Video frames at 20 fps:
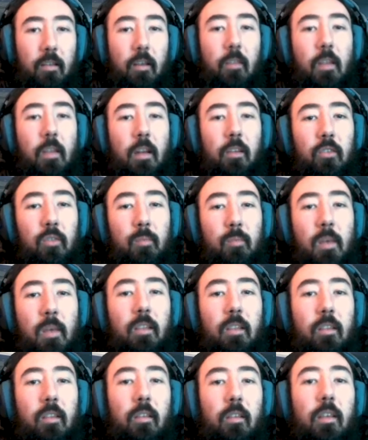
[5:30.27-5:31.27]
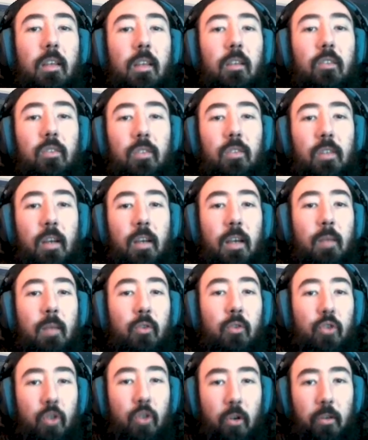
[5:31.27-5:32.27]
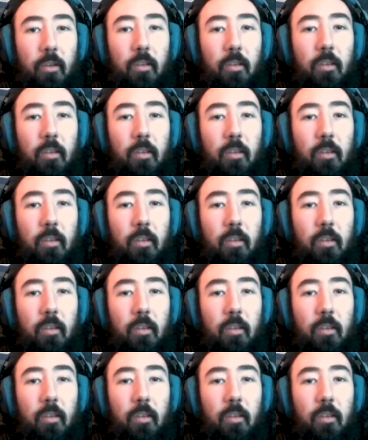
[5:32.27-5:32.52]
and then it just meant that each time you shot it,